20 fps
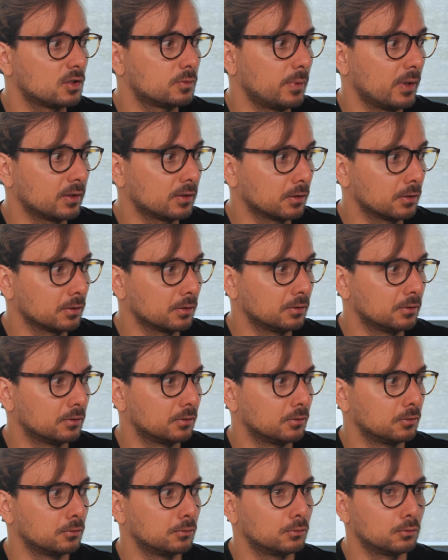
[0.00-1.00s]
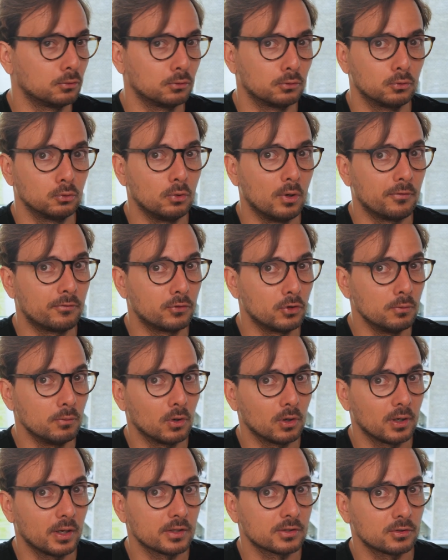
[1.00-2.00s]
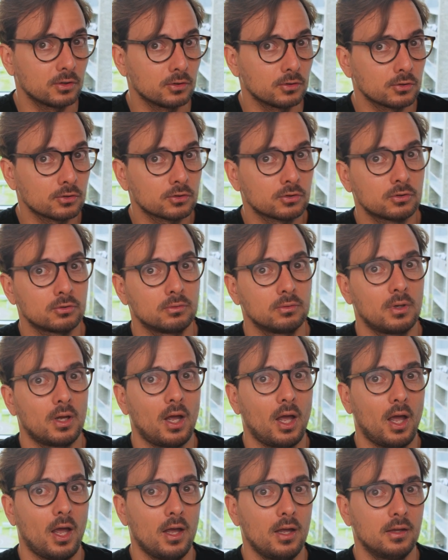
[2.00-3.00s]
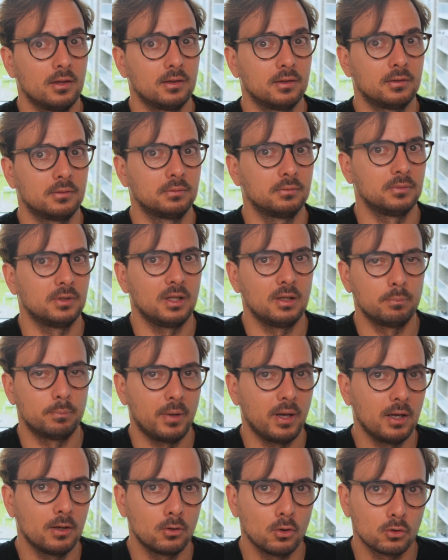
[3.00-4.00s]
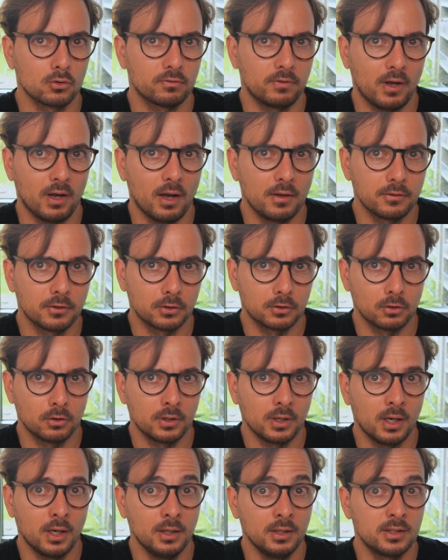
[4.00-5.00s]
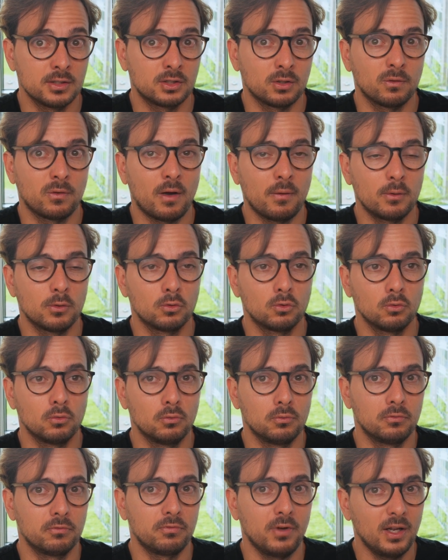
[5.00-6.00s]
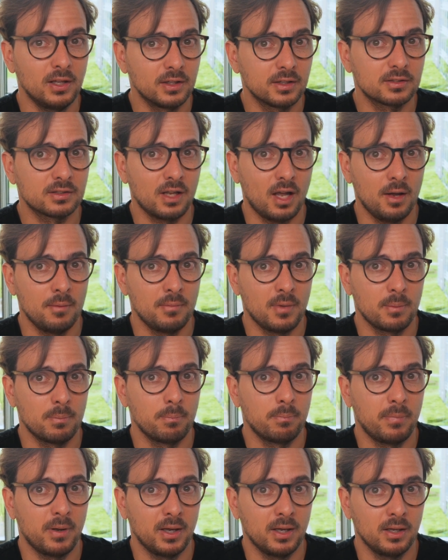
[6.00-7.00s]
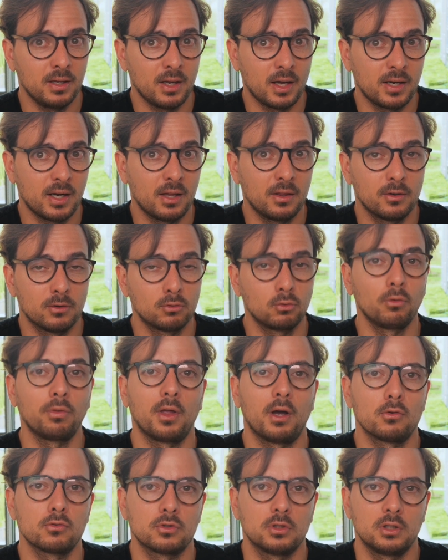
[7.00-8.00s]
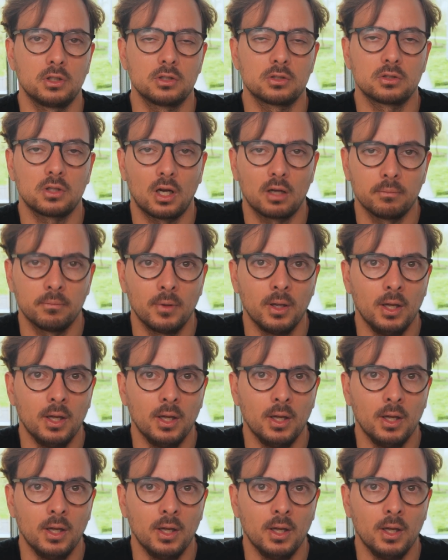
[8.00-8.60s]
better to do a few more lessons and you pay those 500 krona instead of having to fail the exam and pay another 2,000 each time.